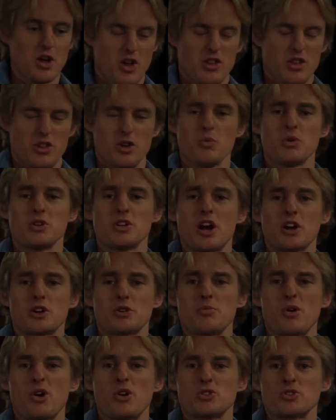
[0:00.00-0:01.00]
I think what
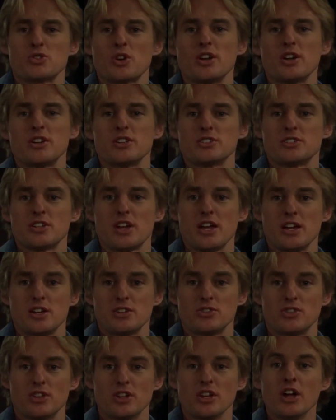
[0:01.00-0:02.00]
Dr. Merrow is trying to say
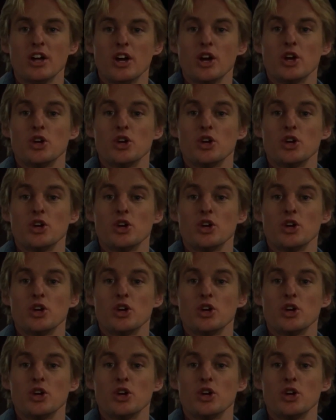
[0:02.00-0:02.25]
is that